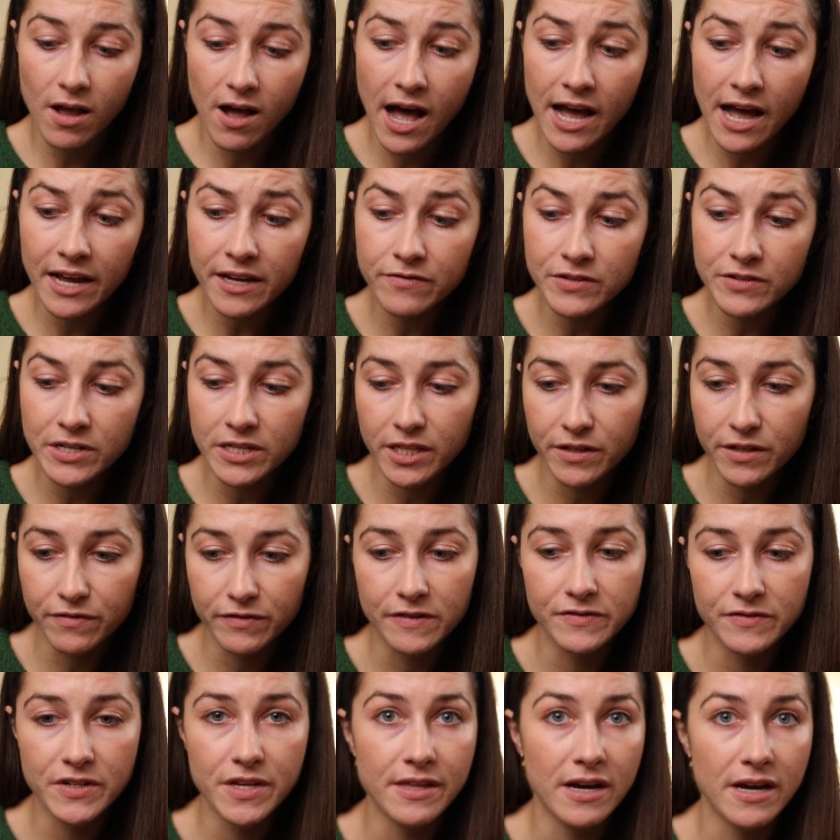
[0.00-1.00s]
I have nearly
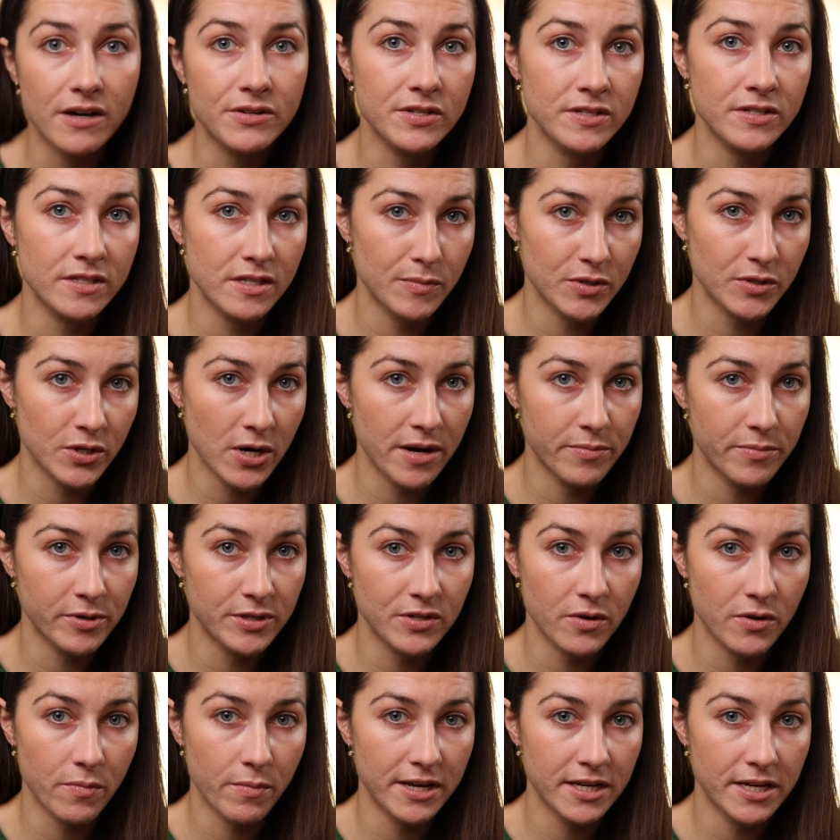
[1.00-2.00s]
50,000
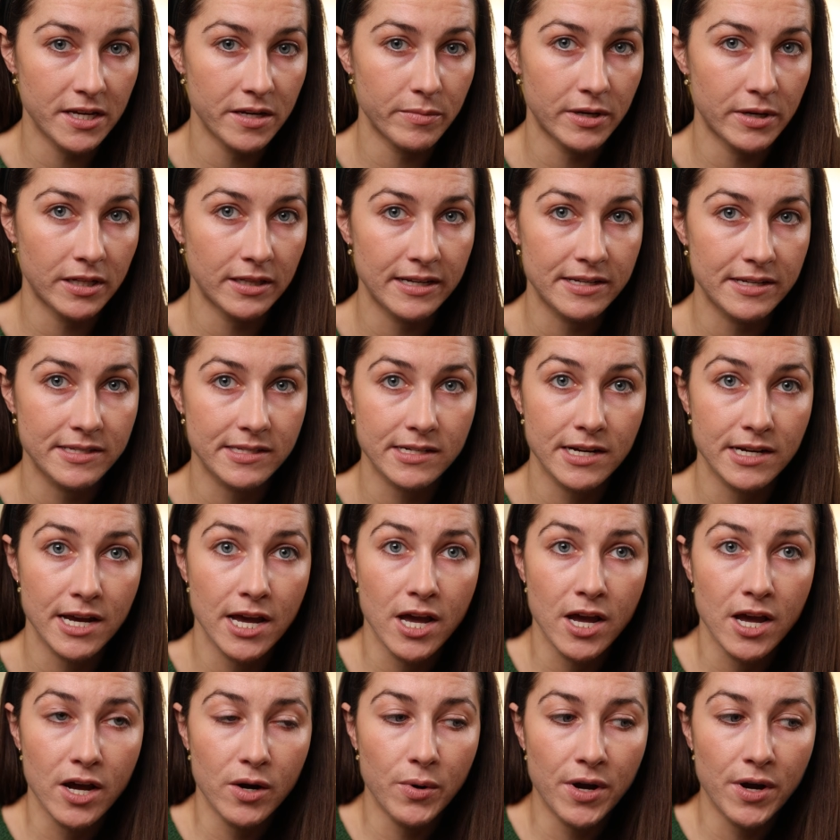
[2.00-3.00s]
subscribers on my email list
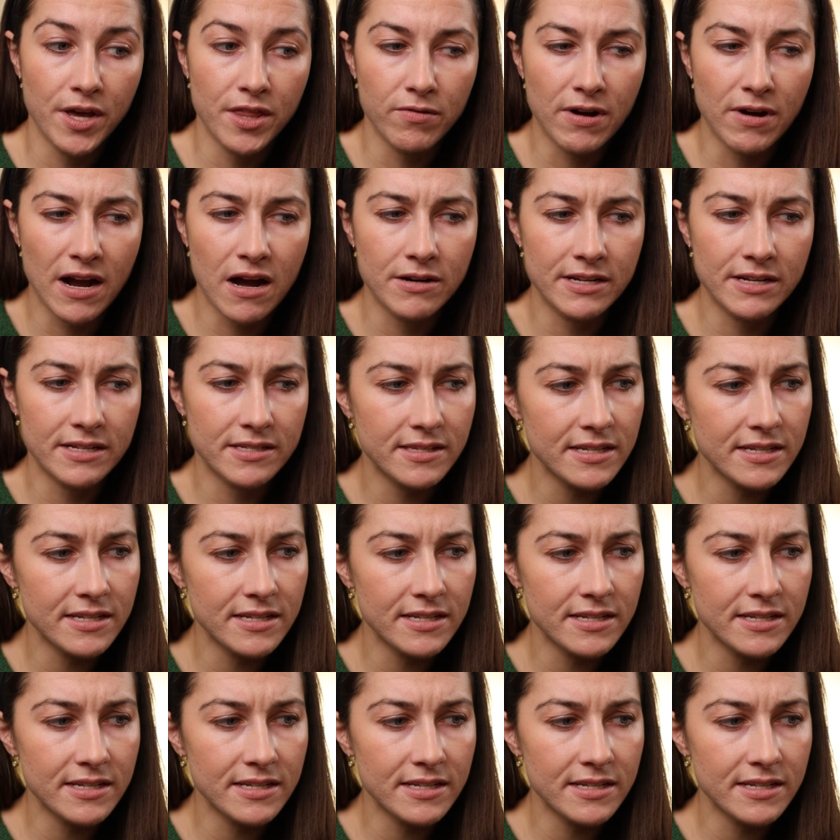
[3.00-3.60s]
with around a